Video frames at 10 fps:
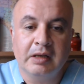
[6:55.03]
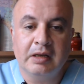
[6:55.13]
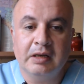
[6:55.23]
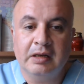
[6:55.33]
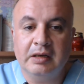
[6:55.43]

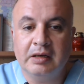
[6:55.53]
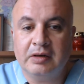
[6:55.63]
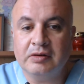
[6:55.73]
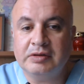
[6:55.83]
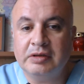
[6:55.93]

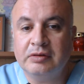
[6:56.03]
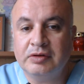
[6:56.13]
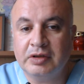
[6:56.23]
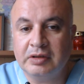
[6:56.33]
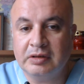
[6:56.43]

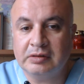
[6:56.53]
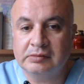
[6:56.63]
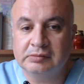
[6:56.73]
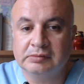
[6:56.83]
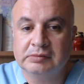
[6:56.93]
constitutional
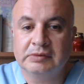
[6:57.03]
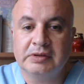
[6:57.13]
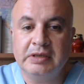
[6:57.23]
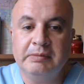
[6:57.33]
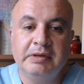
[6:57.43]

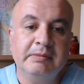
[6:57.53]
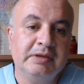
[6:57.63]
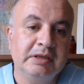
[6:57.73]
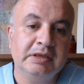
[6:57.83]
symptoms.